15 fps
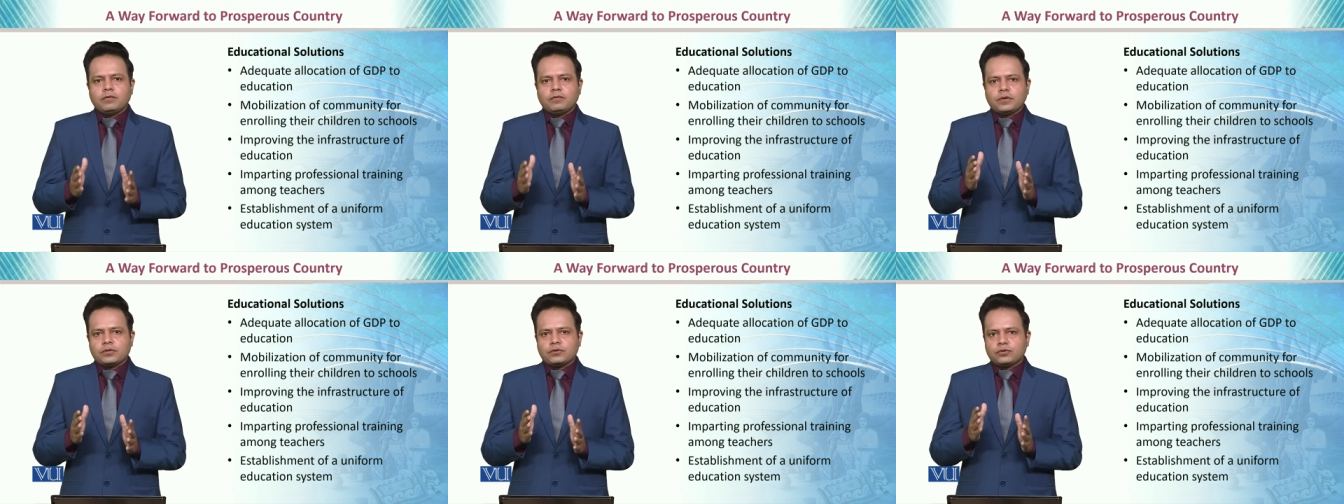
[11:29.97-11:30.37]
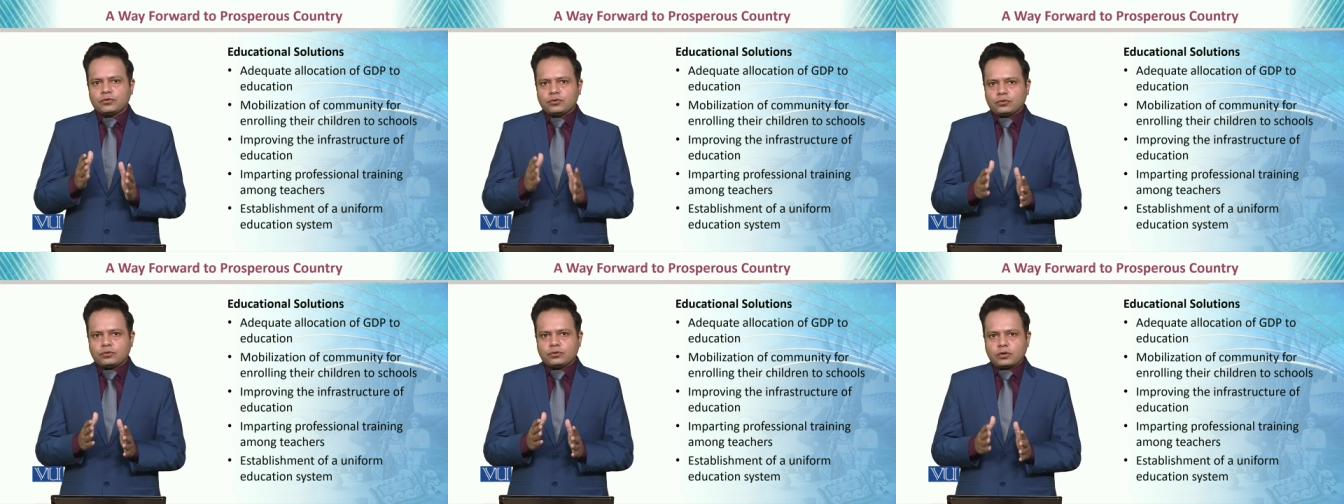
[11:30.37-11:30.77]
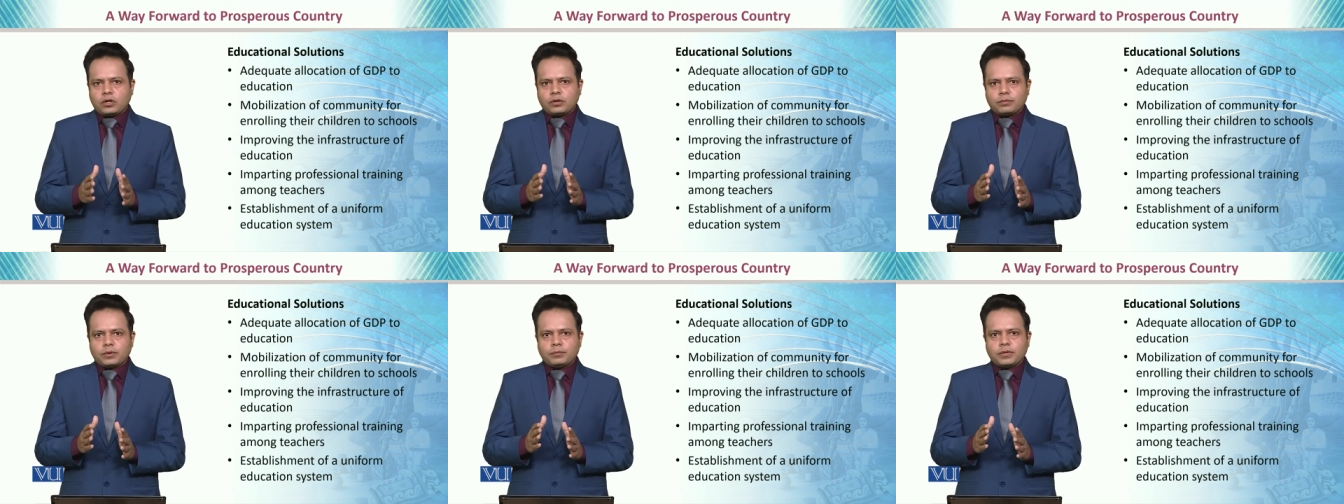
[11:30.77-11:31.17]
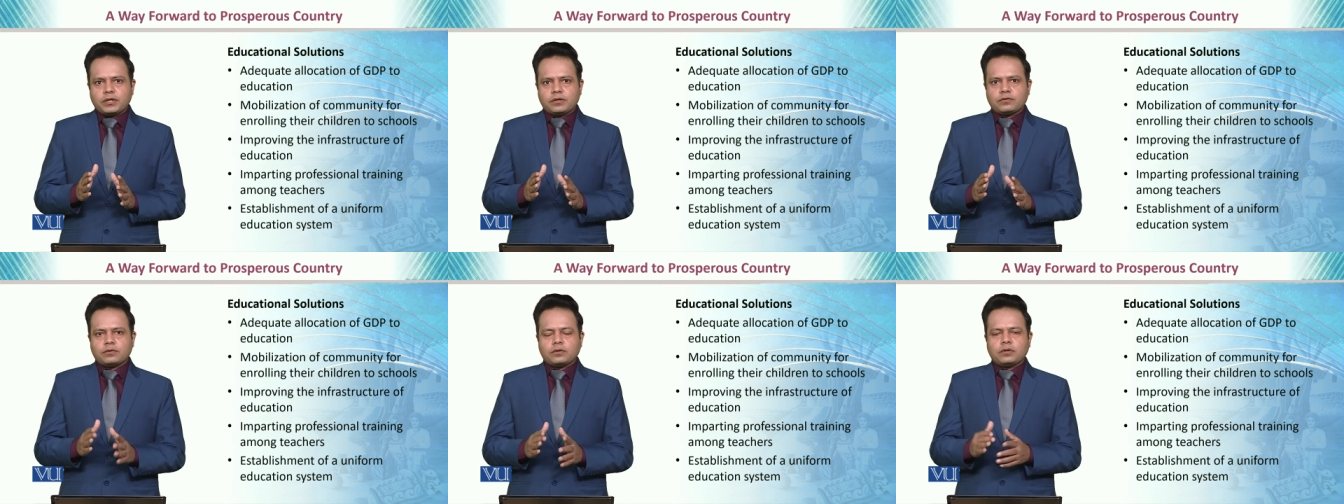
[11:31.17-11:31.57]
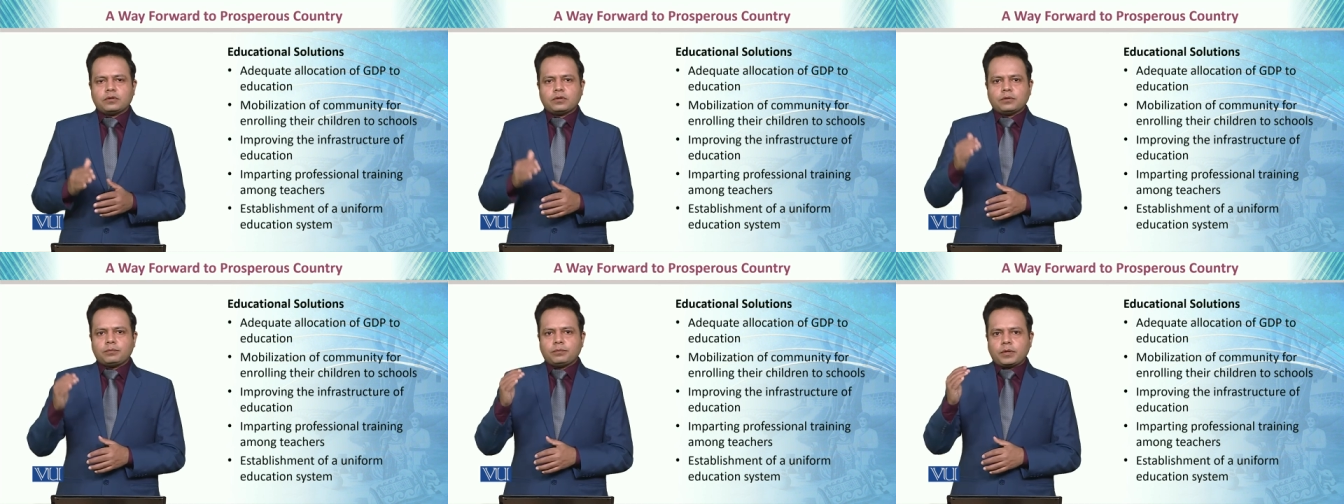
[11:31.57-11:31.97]
which should not be based
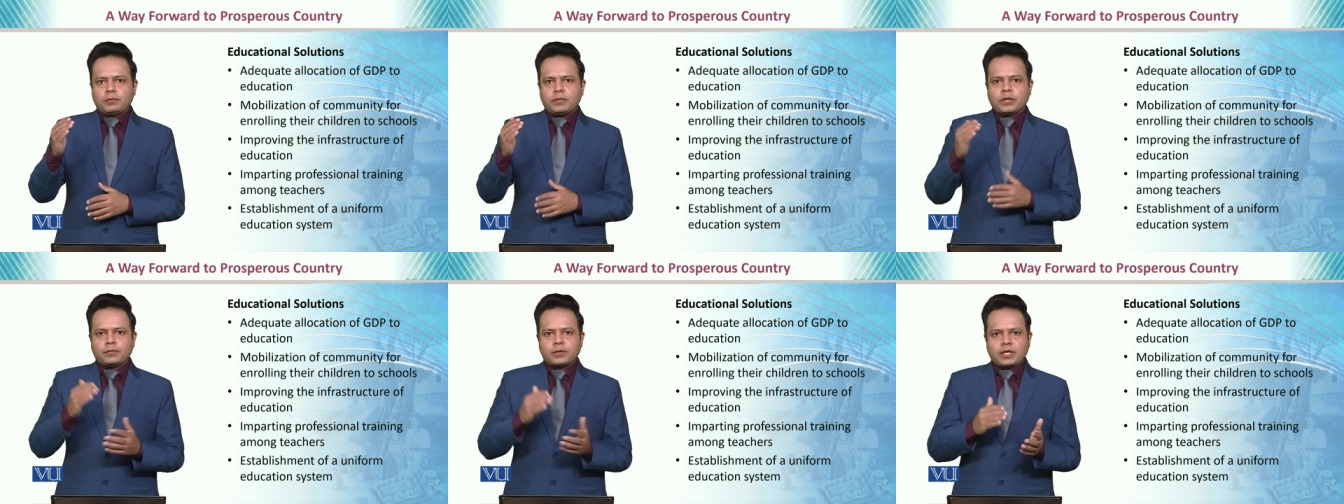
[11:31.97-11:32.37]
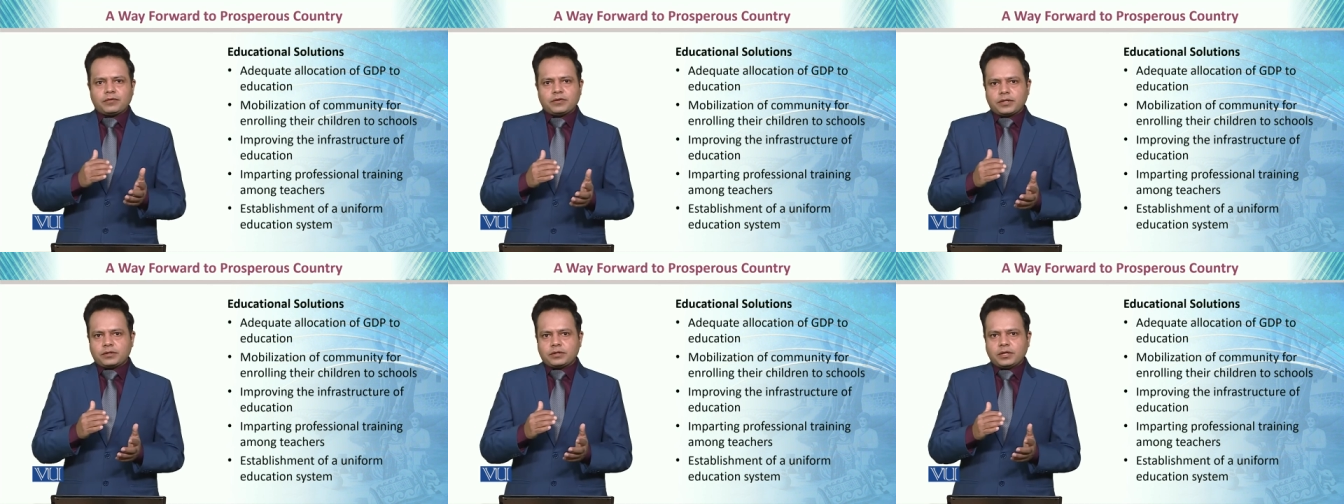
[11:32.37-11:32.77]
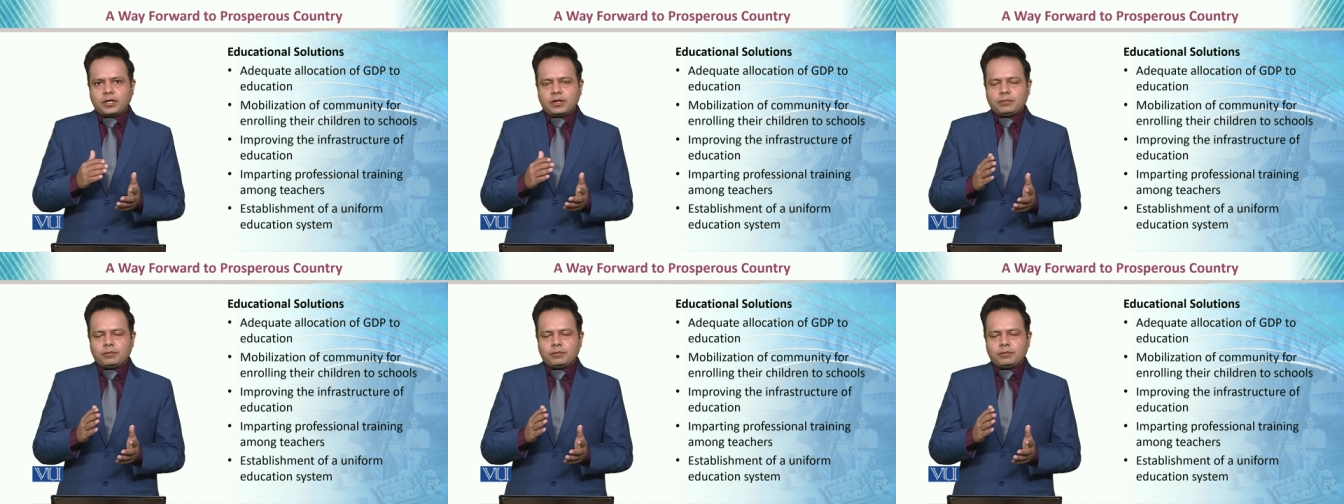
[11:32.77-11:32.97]
on the public private